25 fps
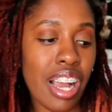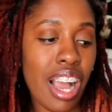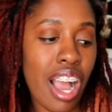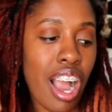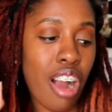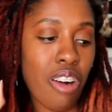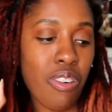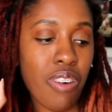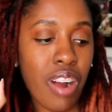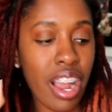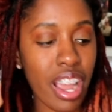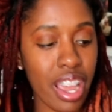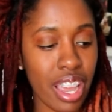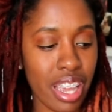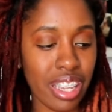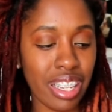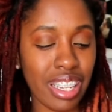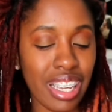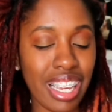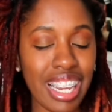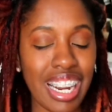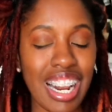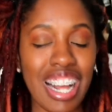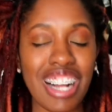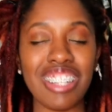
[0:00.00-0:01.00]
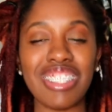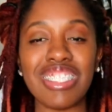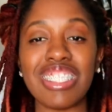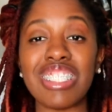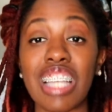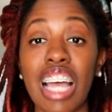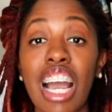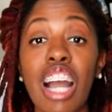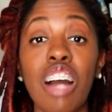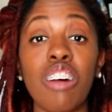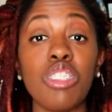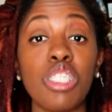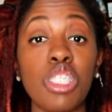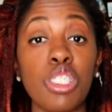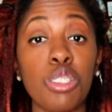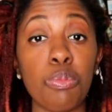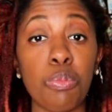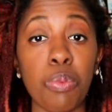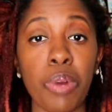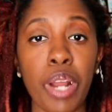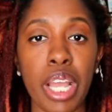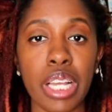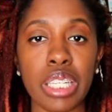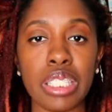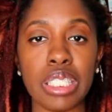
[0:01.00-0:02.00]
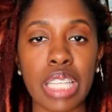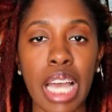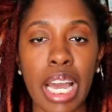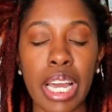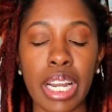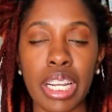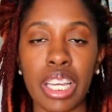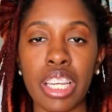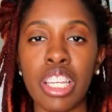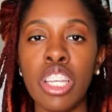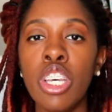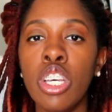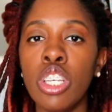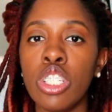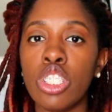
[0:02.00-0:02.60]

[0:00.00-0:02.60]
All right, and I was I was super excited.